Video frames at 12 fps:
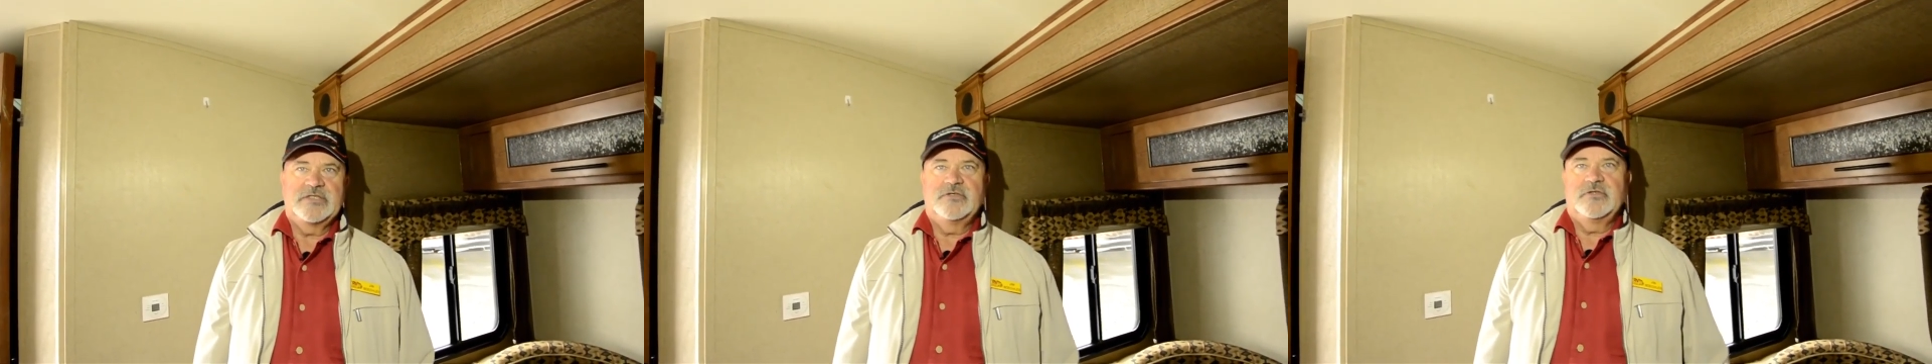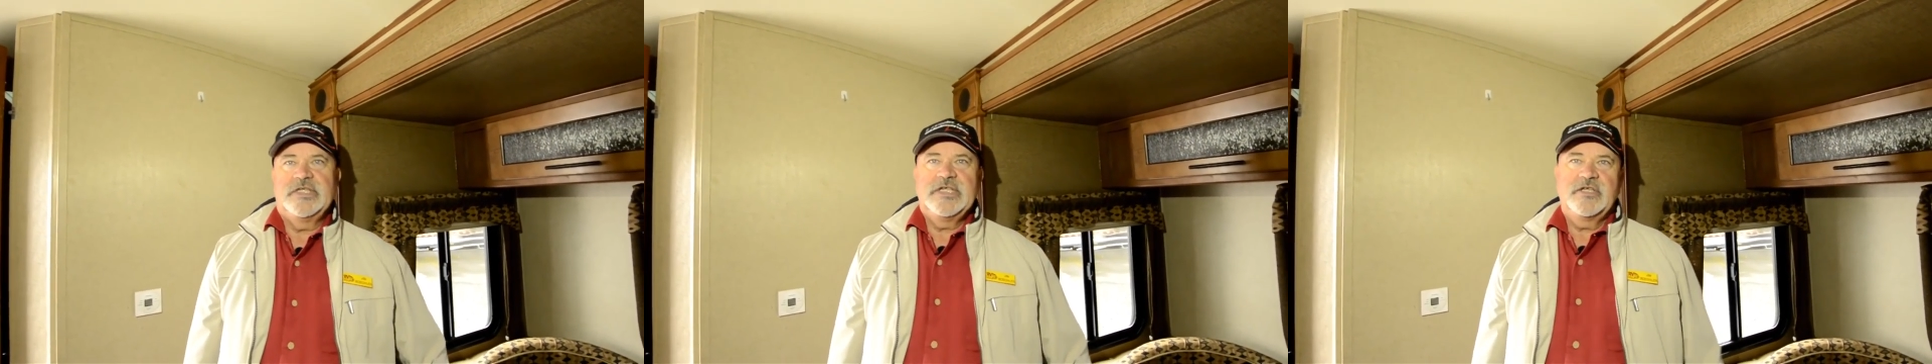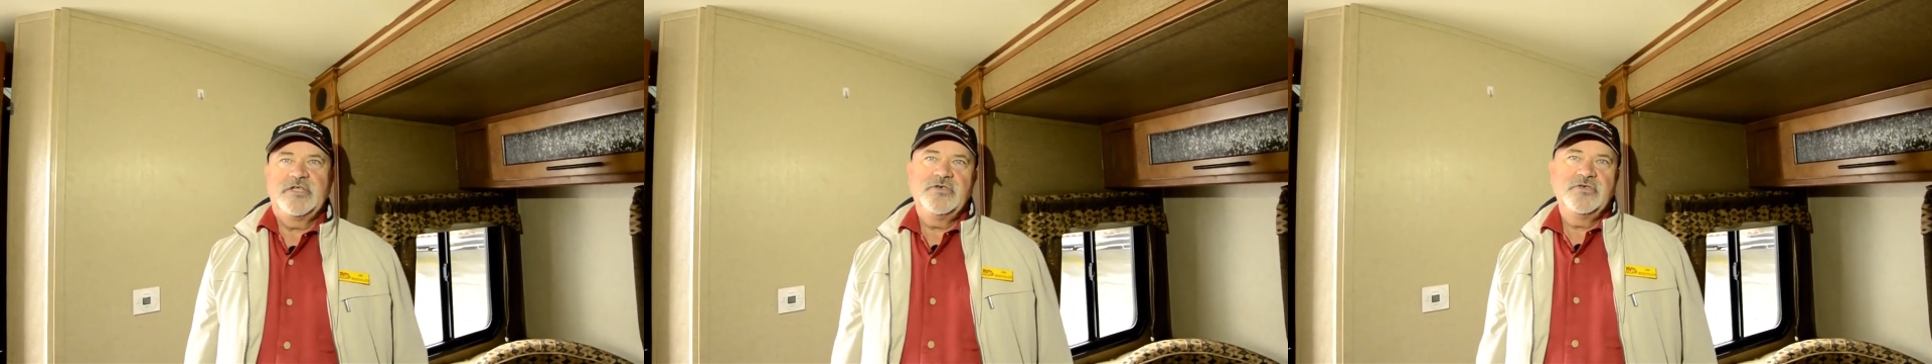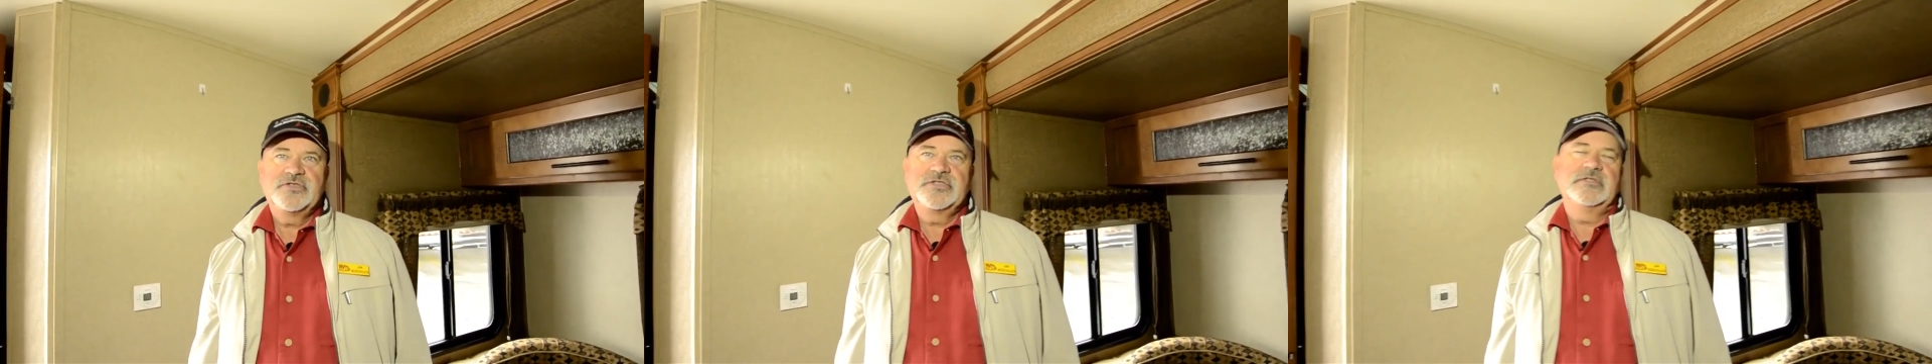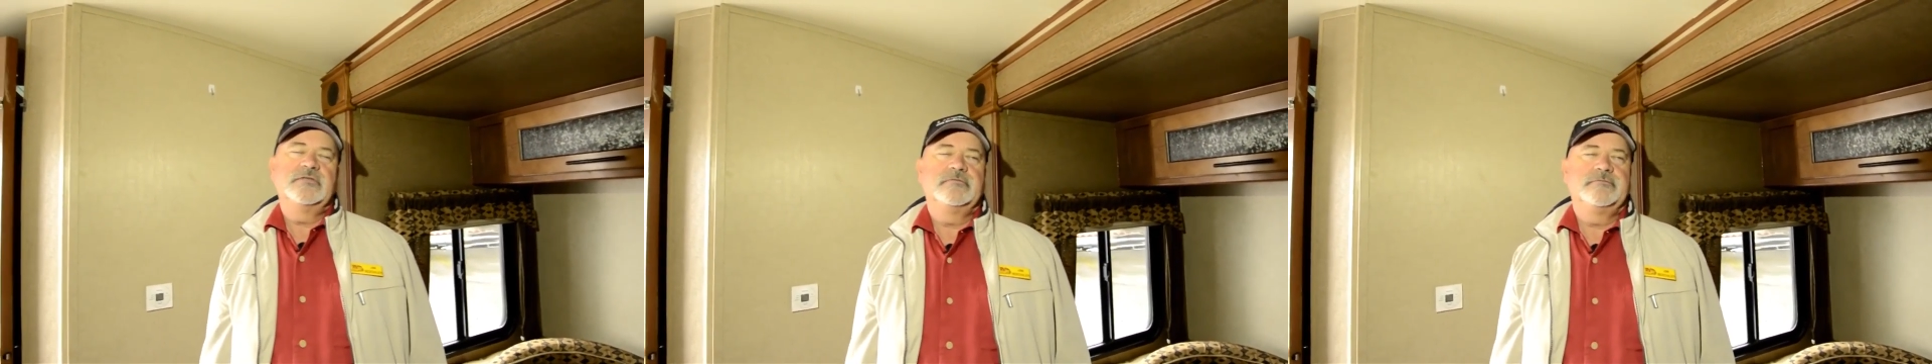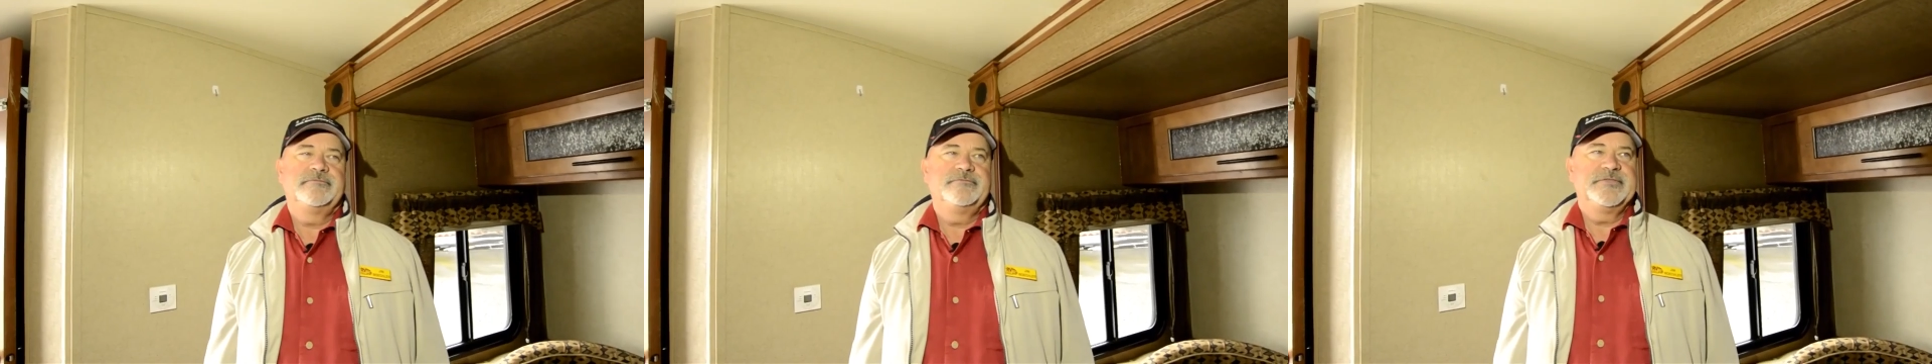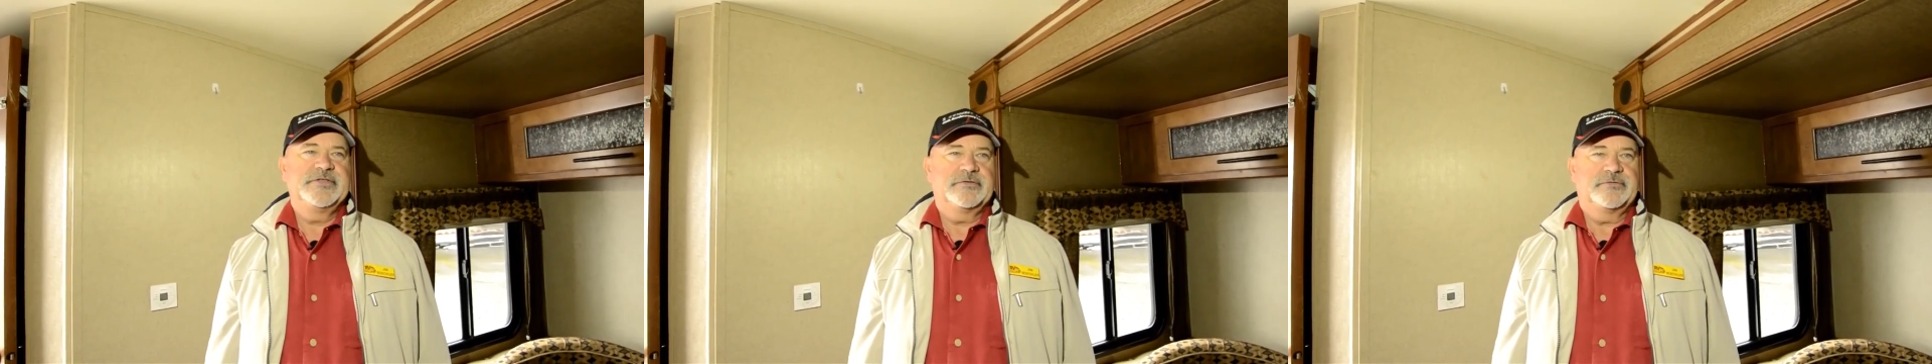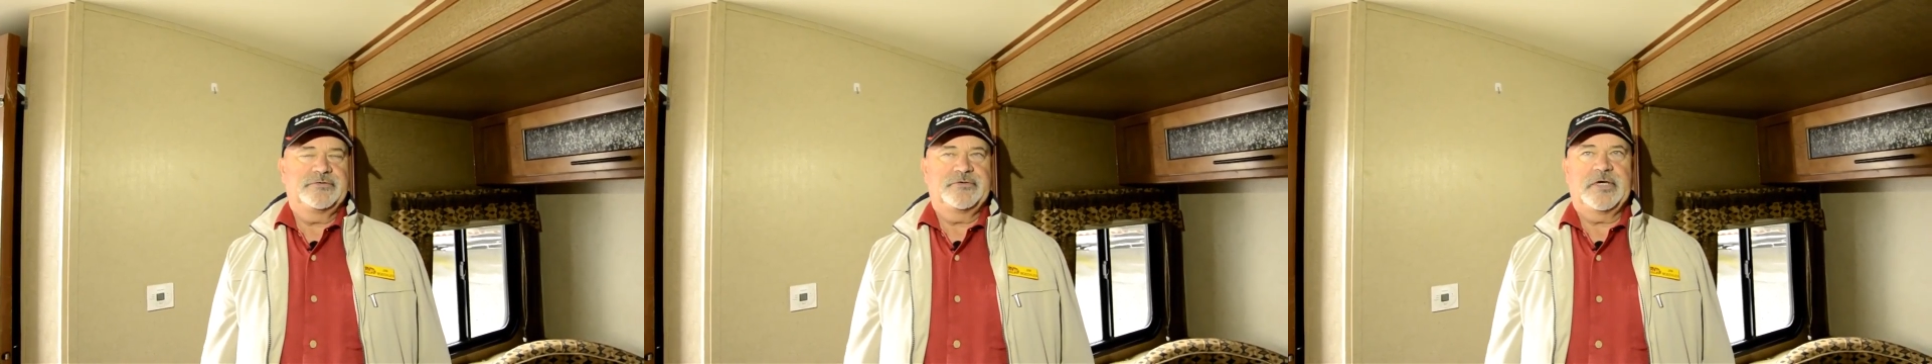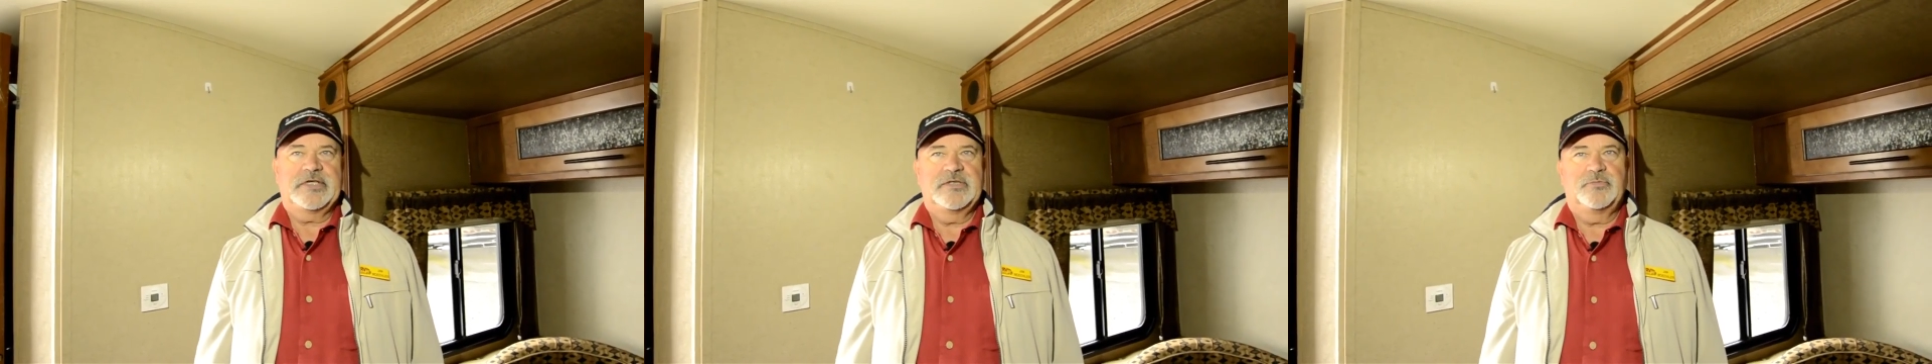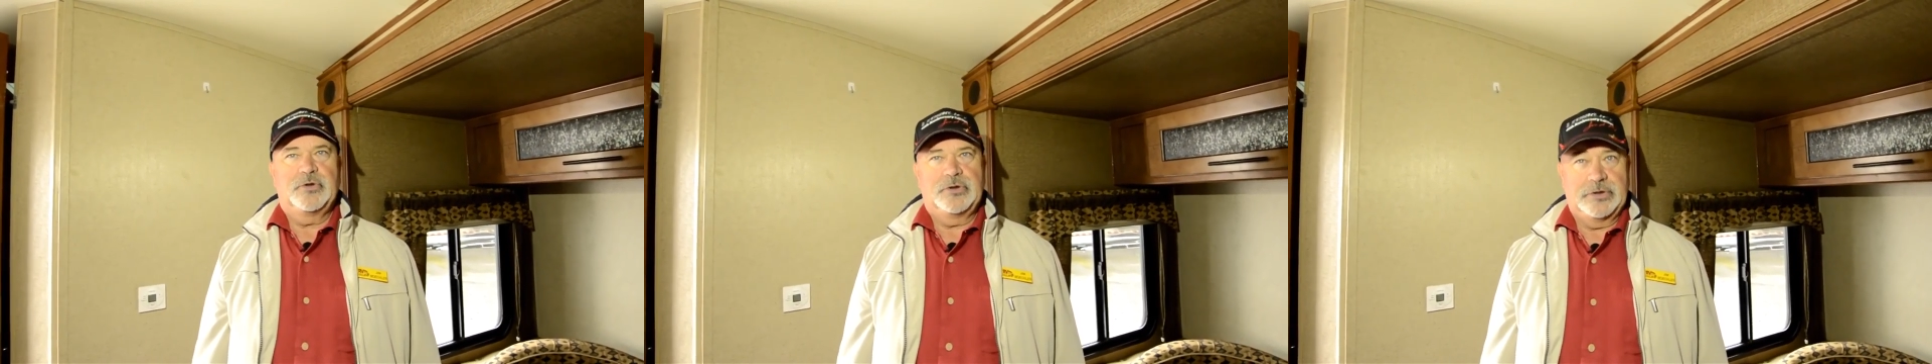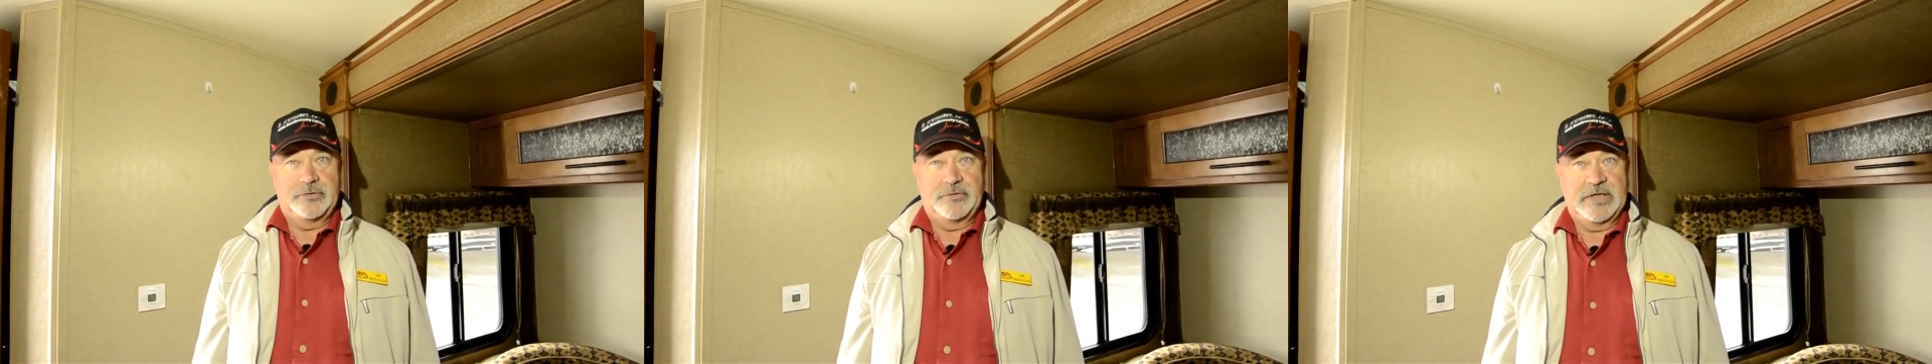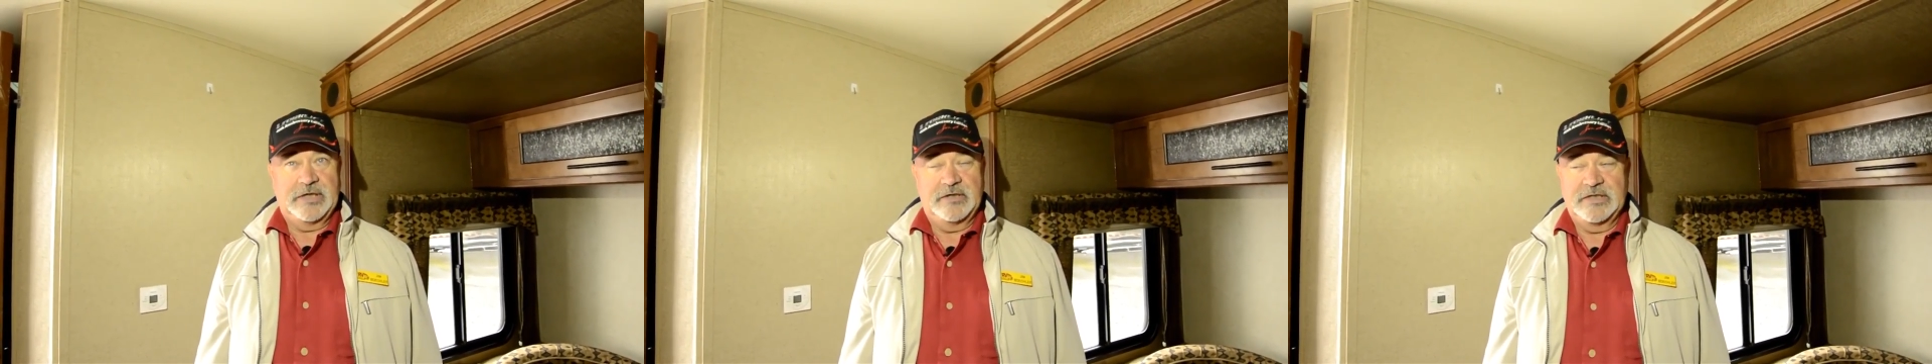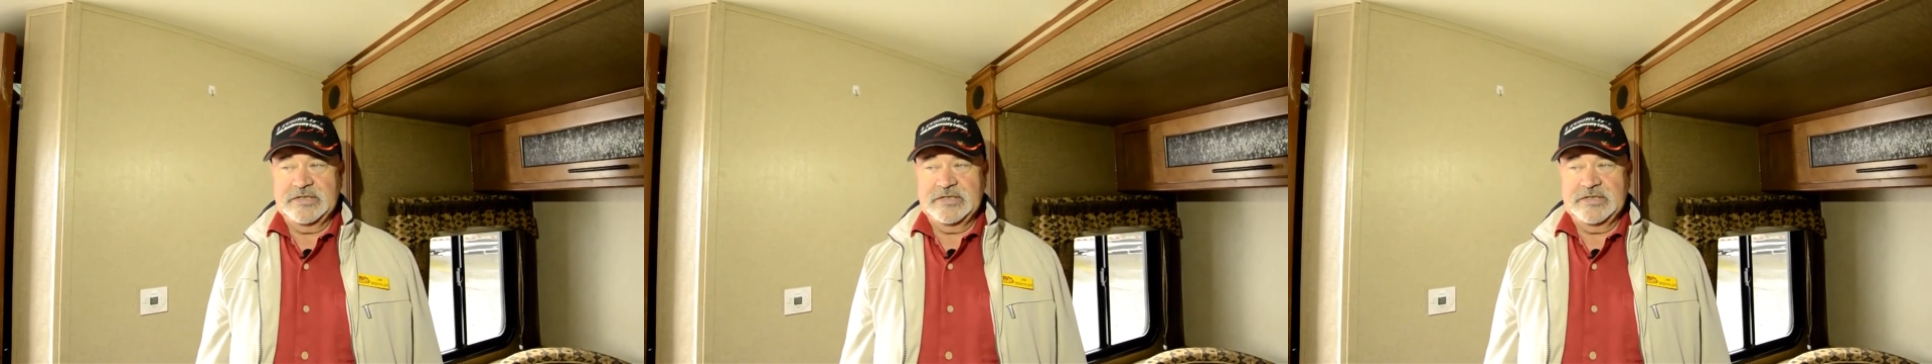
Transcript: so you don't need a huge you know truck to pull it around.